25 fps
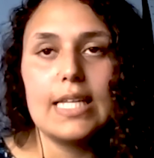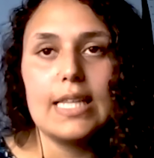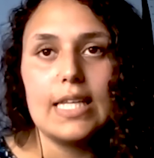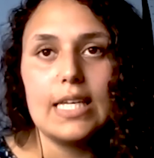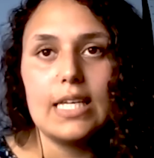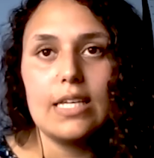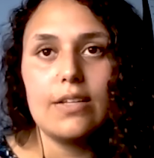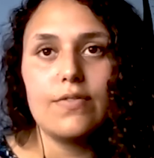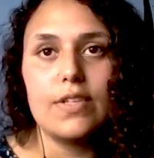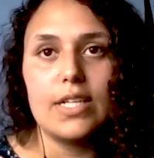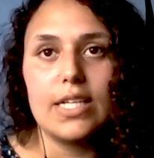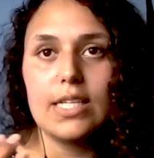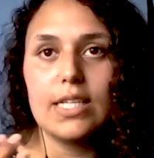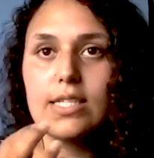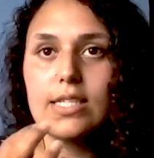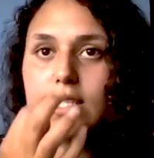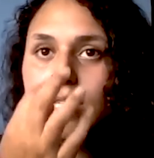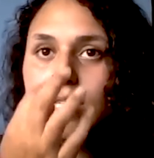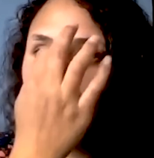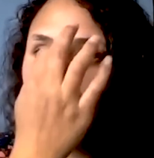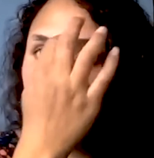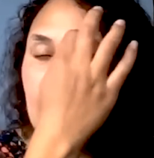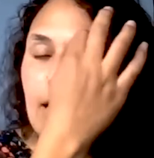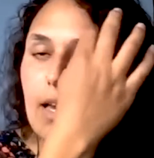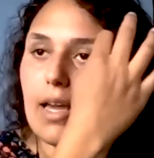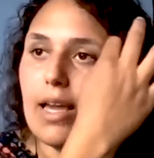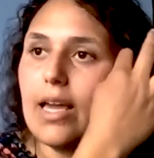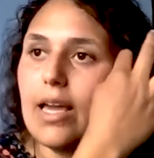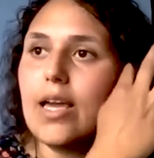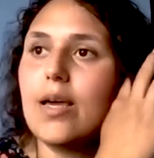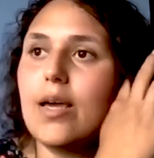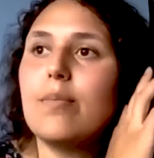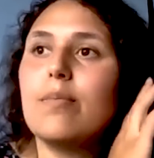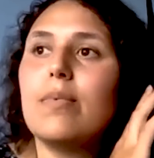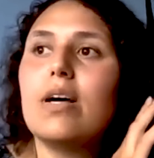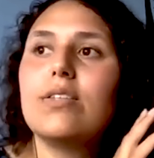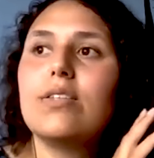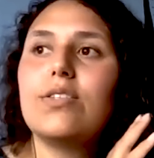in the evenings,
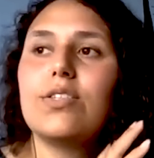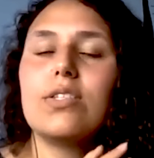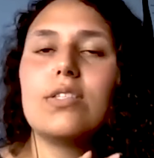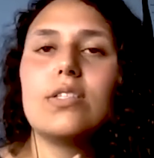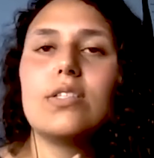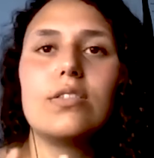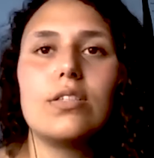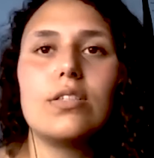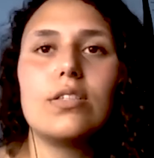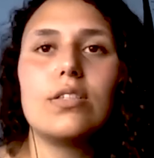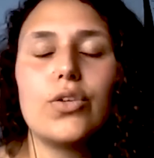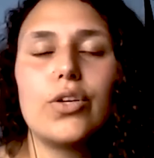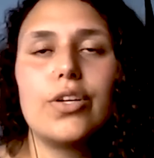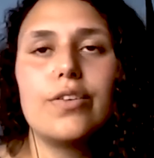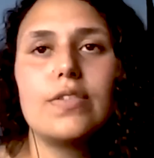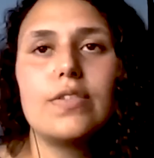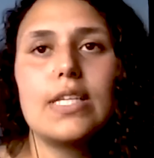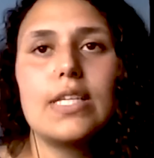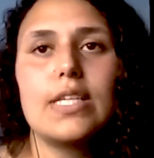just as a sort of